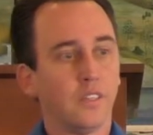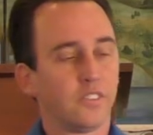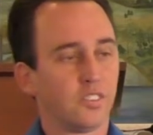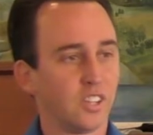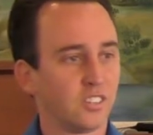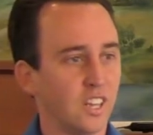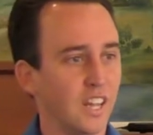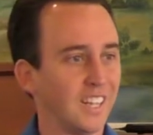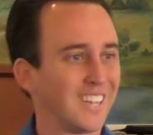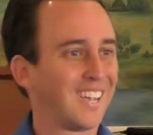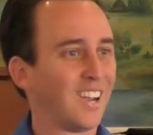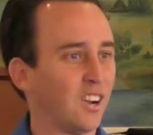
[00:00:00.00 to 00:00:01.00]
such
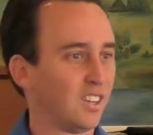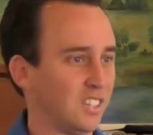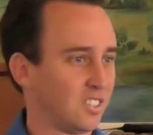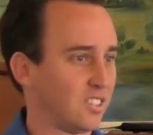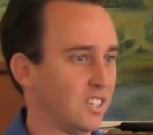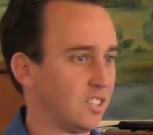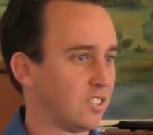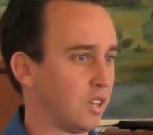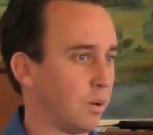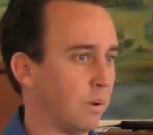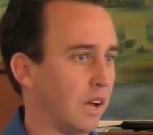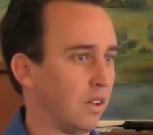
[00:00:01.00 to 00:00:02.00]
a carelessness
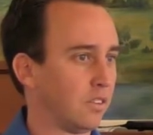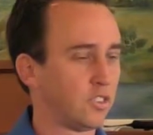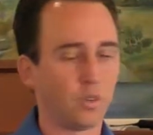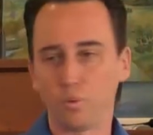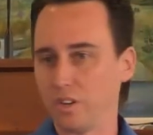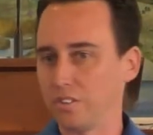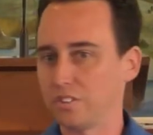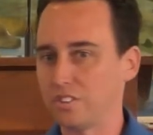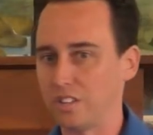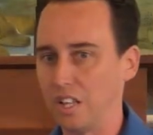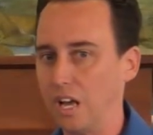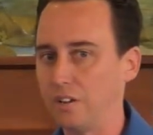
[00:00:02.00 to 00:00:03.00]
about someone
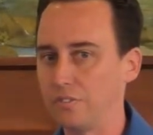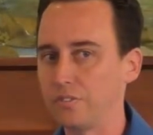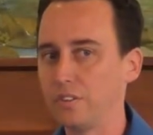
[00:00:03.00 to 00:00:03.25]
else's life.